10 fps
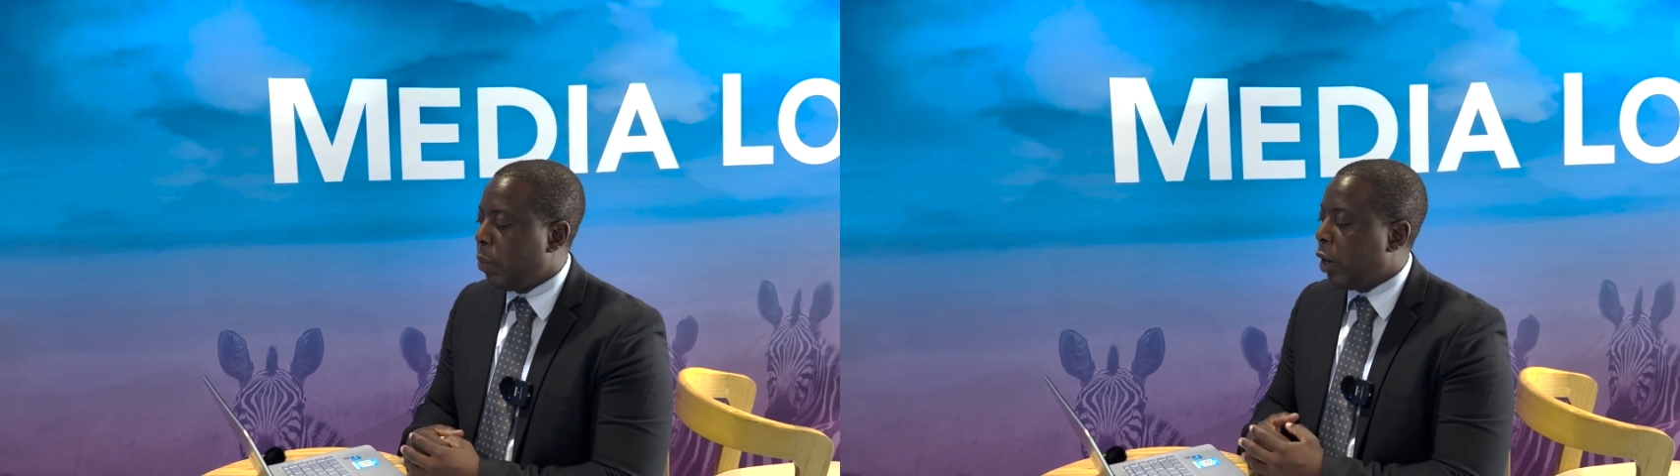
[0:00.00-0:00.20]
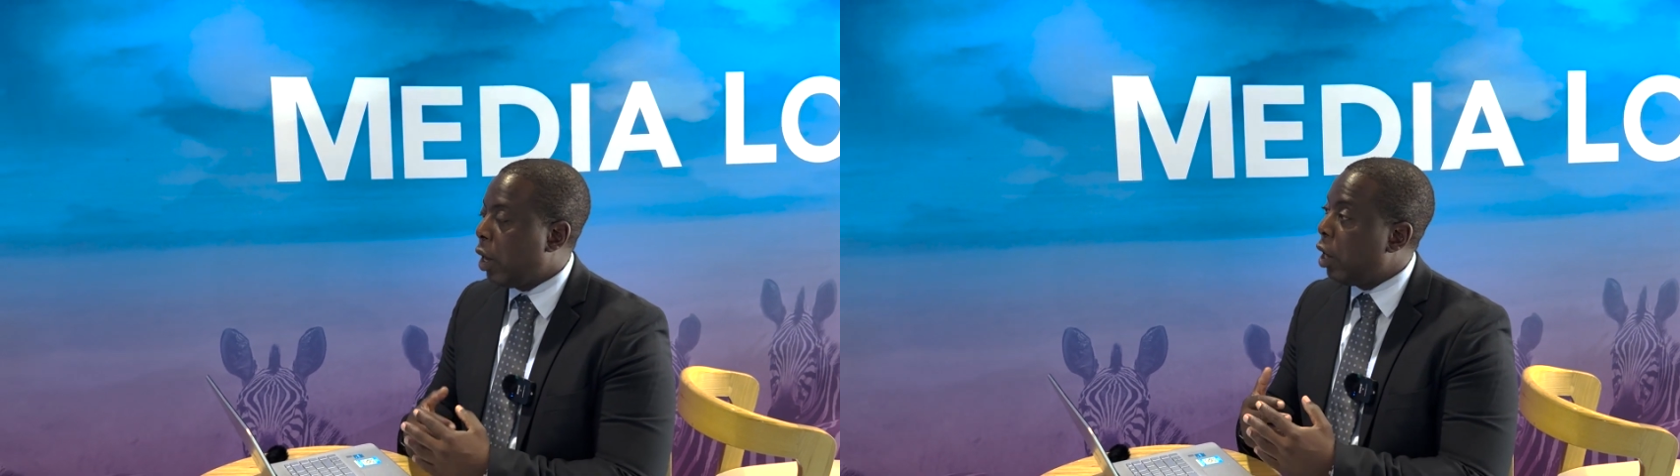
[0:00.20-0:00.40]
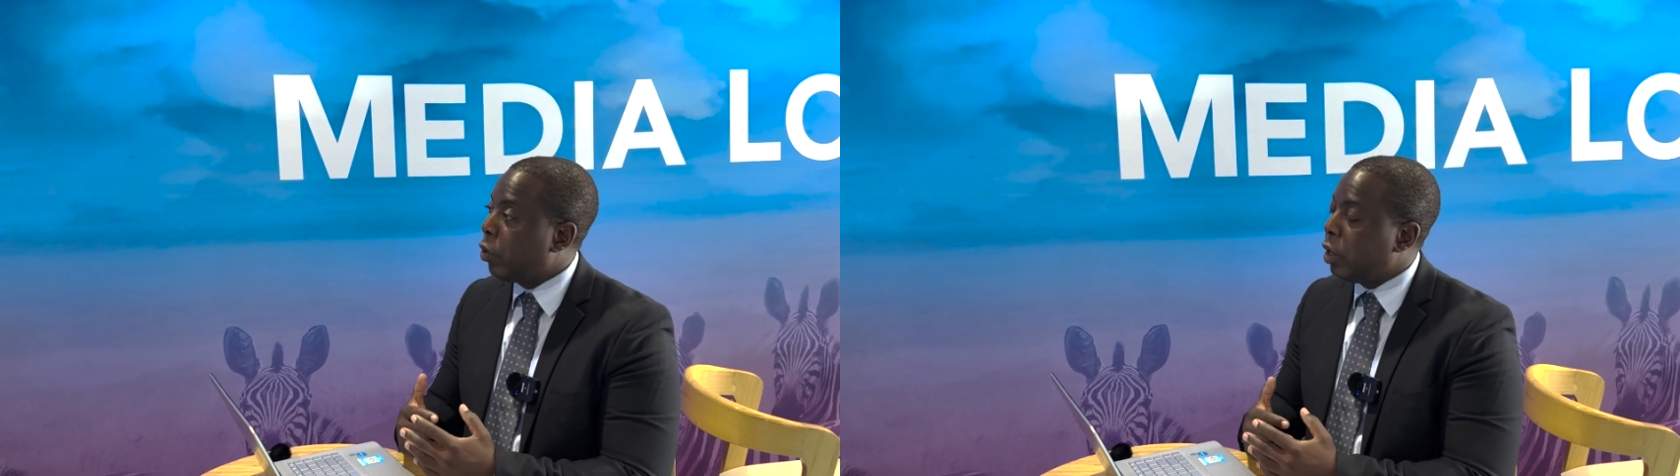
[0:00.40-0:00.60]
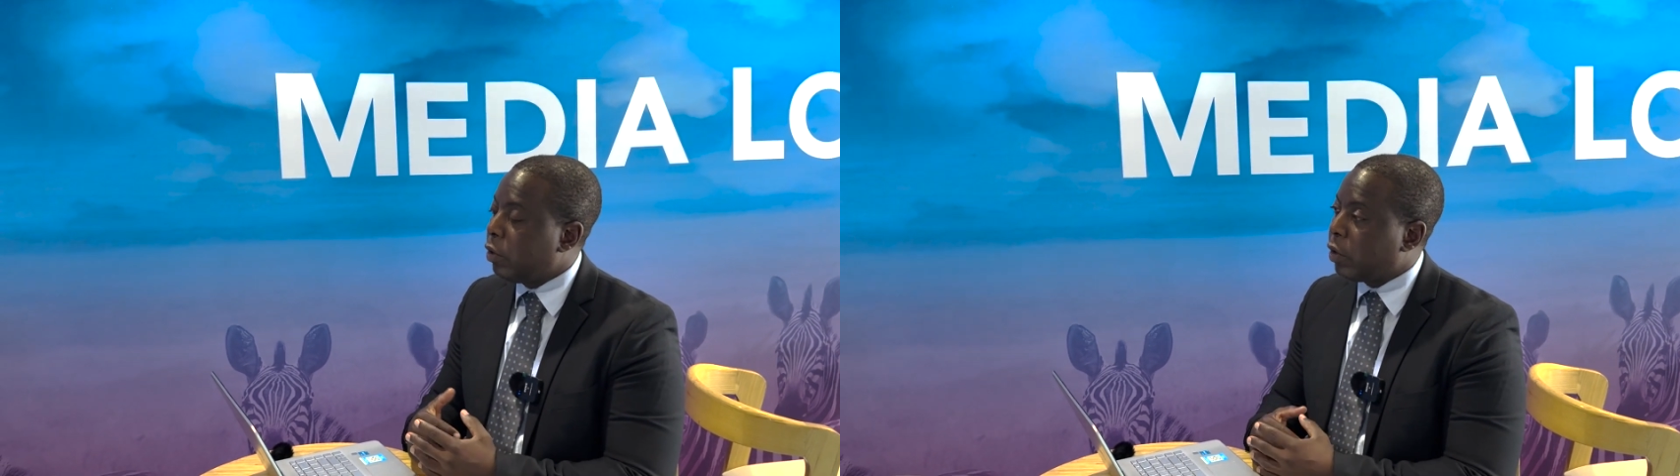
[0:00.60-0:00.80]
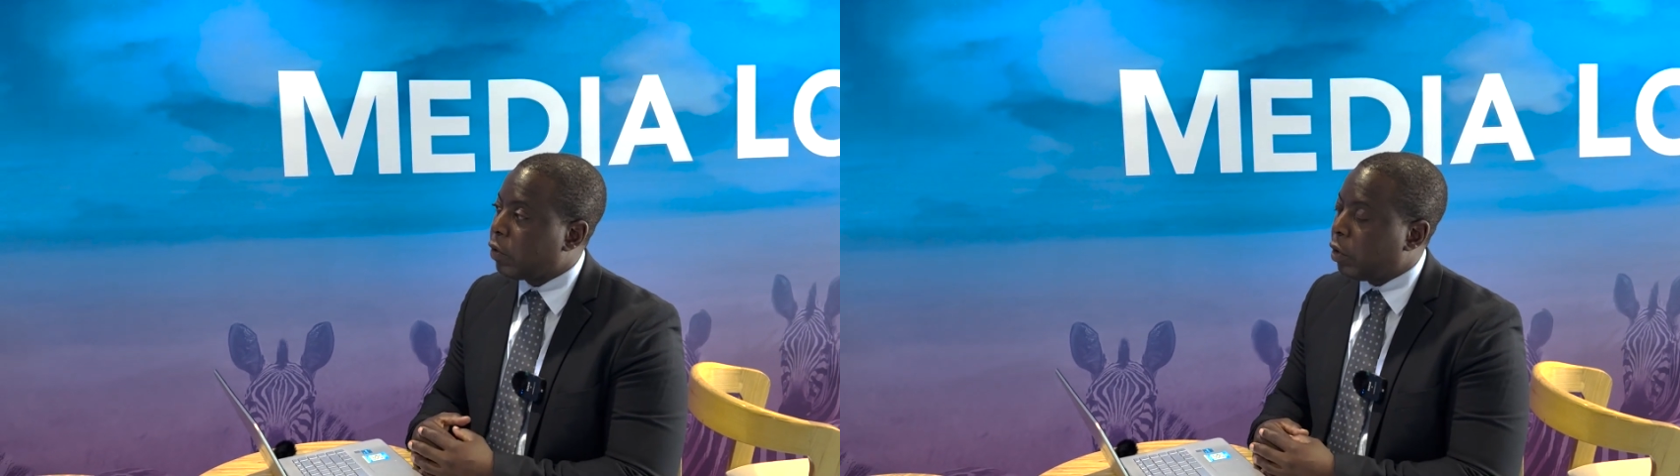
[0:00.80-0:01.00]
about
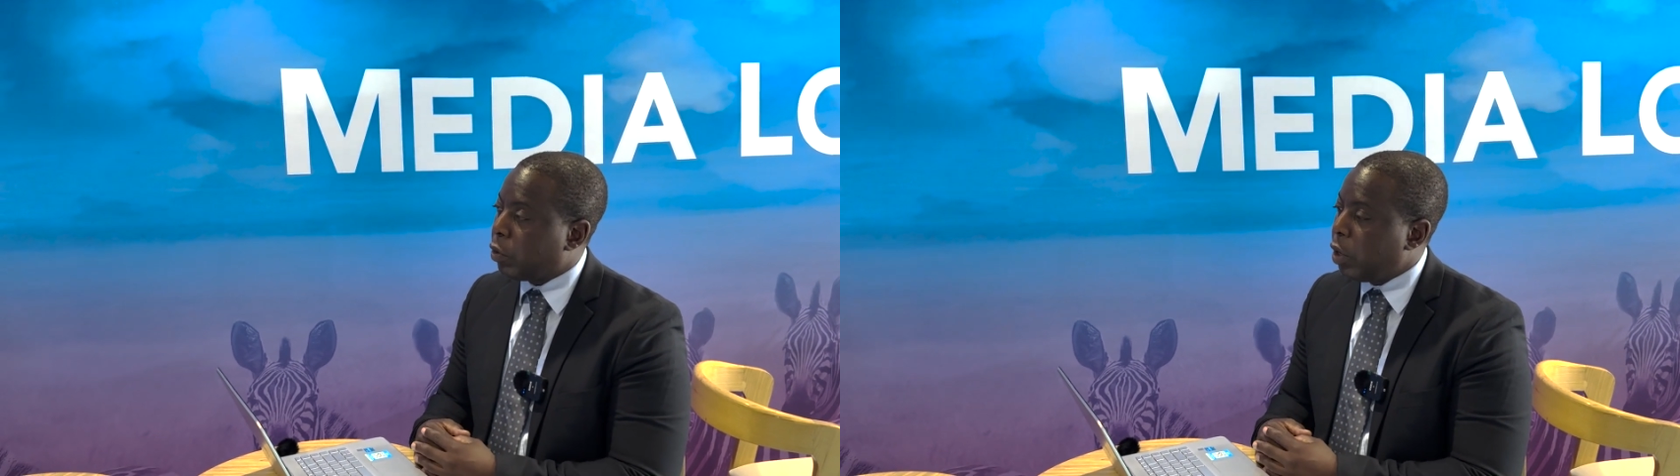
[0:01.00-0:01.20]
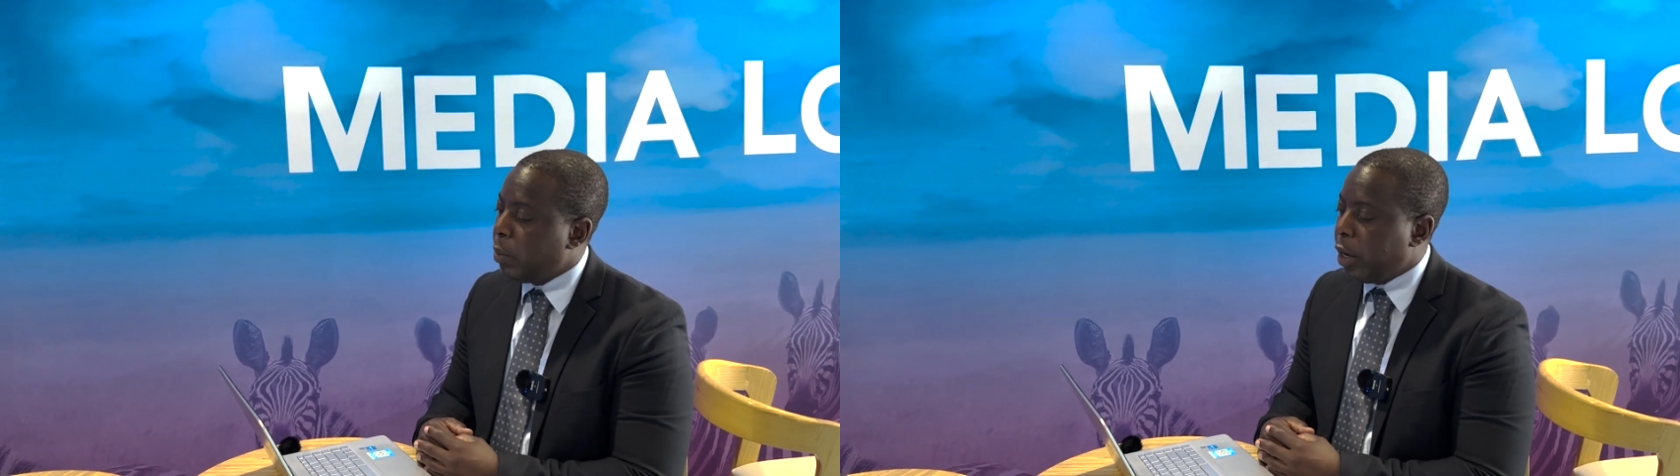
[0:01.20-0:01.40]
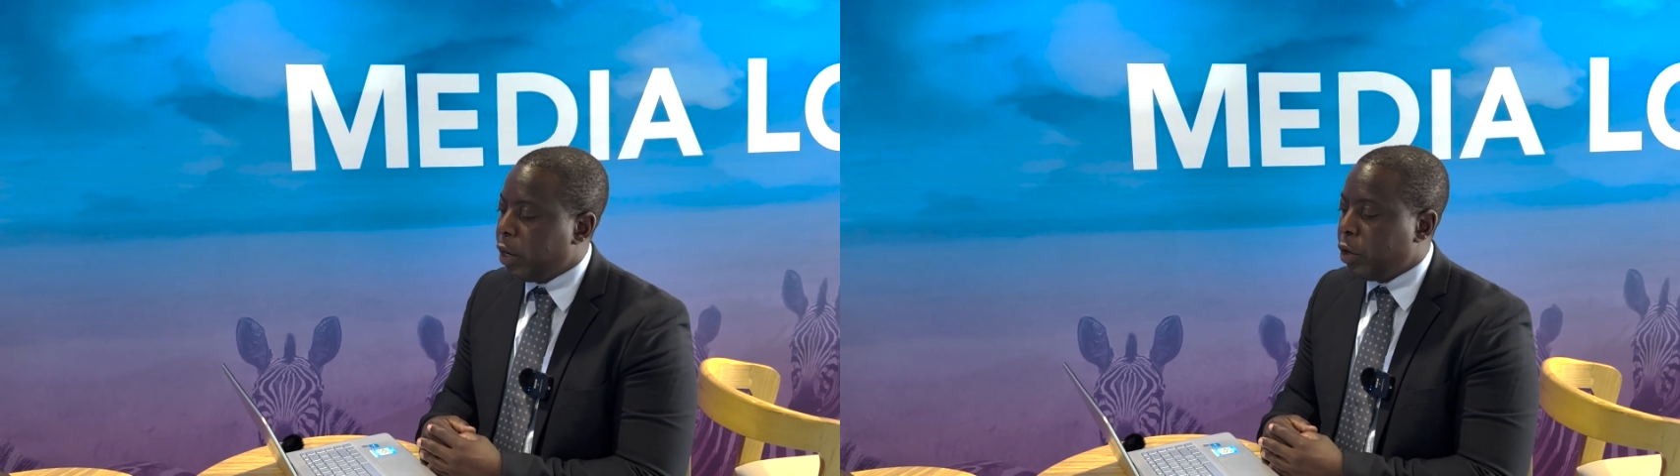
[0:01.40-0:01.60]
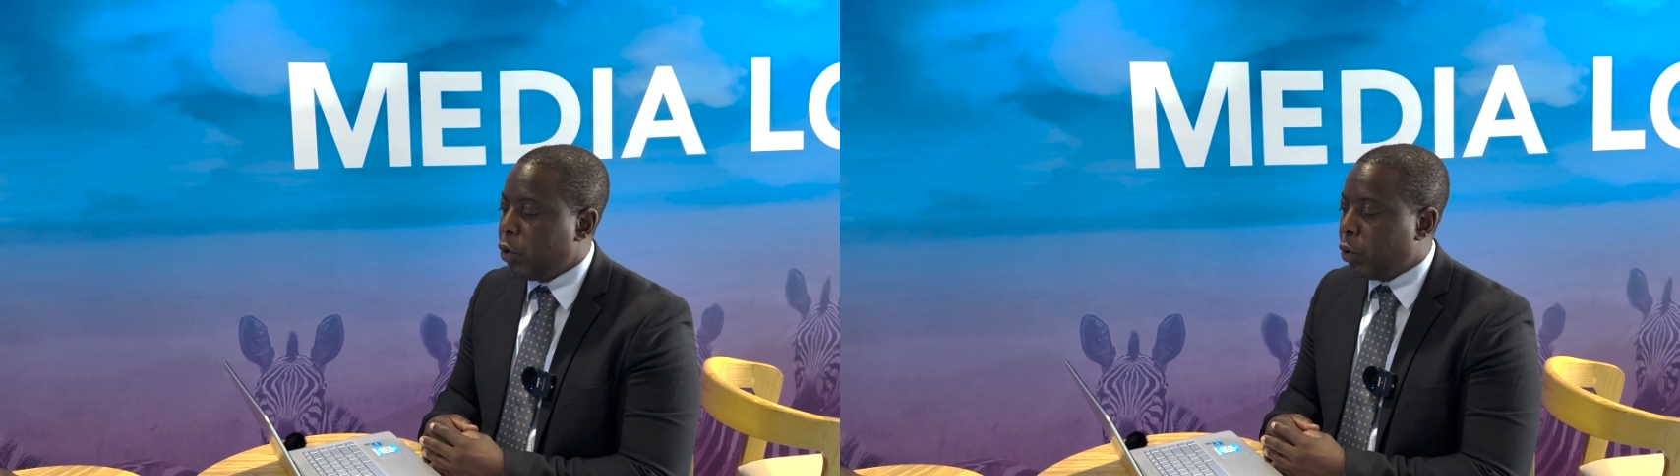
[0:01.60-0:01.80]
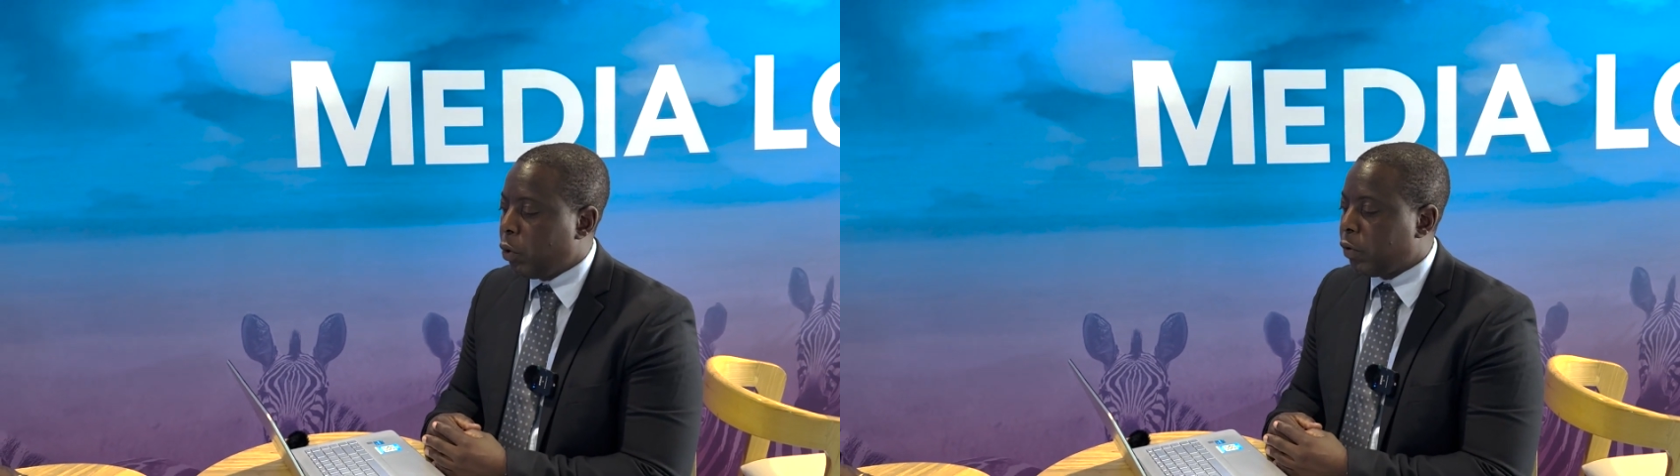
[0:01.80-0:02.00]
163 million
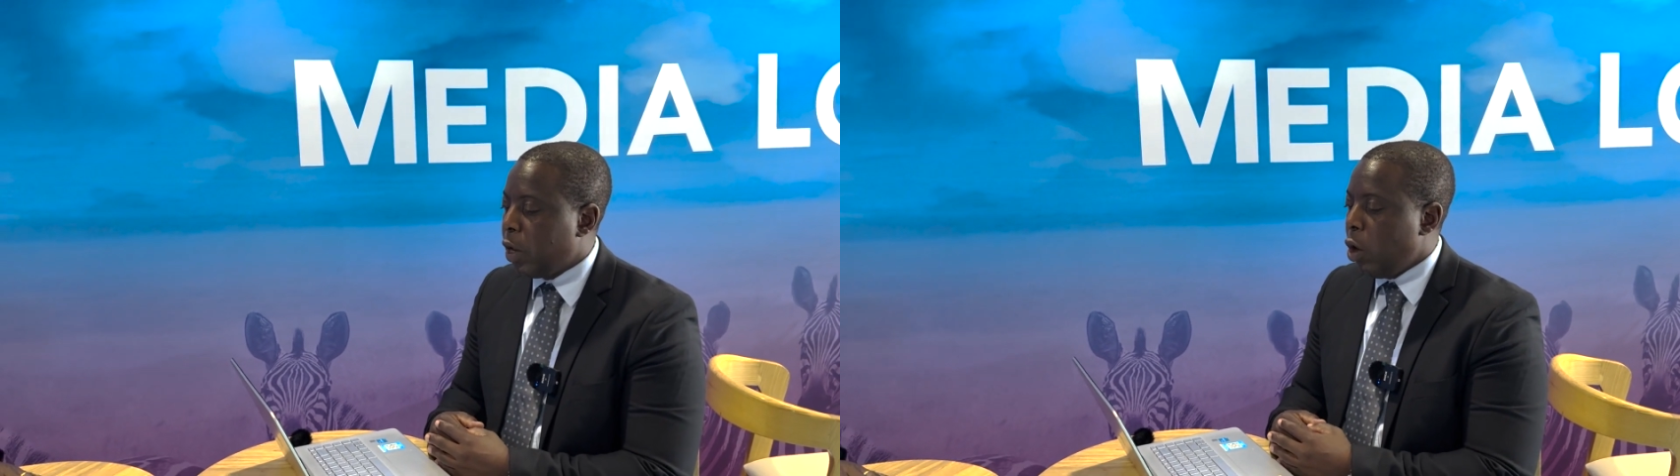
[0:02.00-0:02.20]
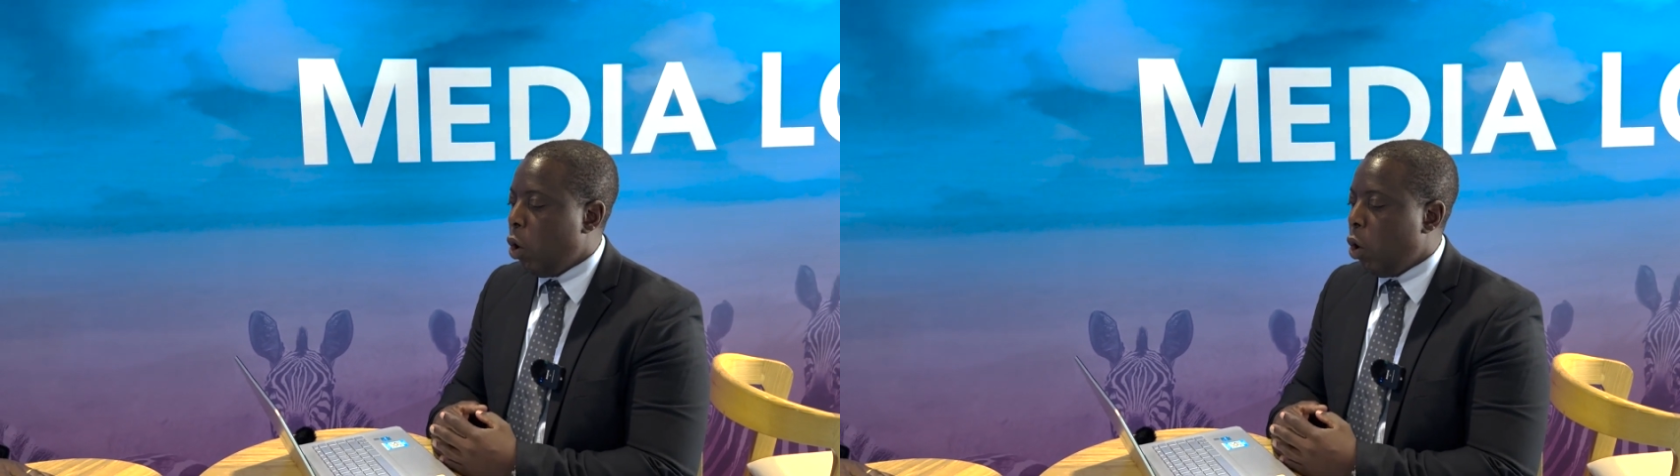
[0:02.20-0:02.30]
euros